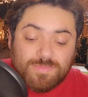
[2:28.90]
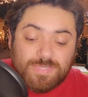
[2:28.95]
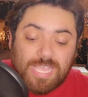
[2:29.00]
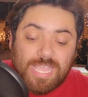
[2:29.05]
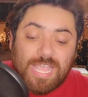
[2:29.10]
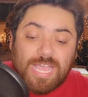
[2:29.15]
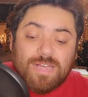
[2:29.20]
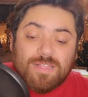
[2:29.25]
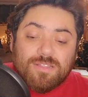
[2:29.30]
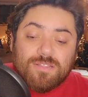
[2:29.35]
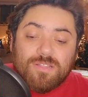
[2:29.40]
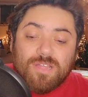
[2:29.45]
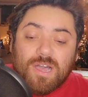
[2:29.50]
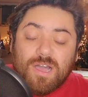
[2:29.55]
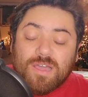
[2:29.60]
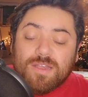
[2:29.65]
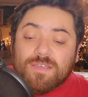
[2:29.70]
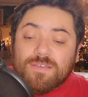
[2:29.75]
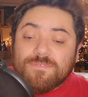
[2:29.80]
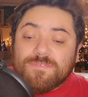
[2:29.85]
a
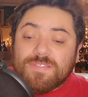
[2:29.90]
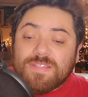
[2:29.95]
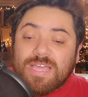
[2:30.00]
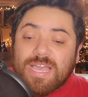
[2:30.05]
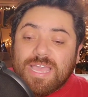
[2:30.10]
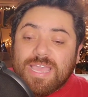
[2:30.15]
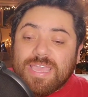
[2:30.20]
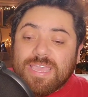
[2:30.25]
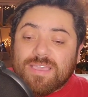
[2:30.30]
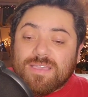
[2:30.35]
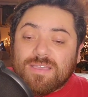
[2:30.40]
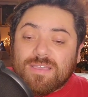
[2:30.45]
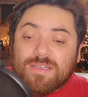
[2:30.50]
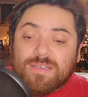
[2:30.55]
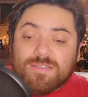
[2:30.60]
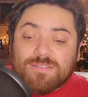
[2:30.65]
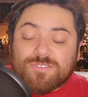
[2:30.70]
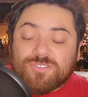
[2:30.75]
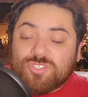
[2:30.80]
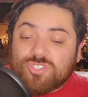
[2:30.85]
lot of, like,
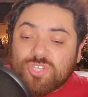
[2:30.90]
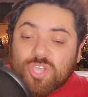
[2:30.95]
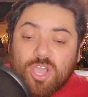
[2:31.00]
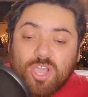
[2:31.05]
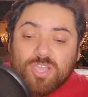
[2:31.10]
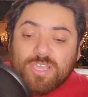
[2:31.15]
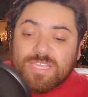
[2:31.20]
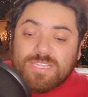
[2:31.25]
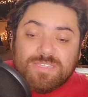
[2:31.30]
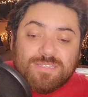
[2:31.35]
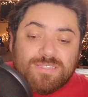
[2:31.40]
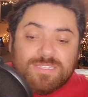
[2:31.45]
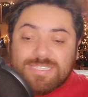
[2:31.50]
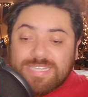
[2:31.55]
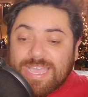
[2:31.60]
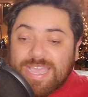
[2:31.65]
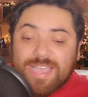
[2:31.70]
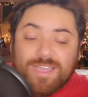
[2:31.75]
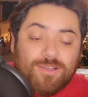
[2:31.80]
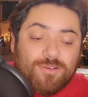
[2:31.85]
talking
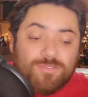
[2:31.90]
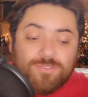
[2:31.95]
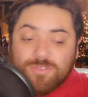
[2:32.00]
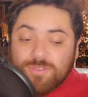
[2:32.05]
town,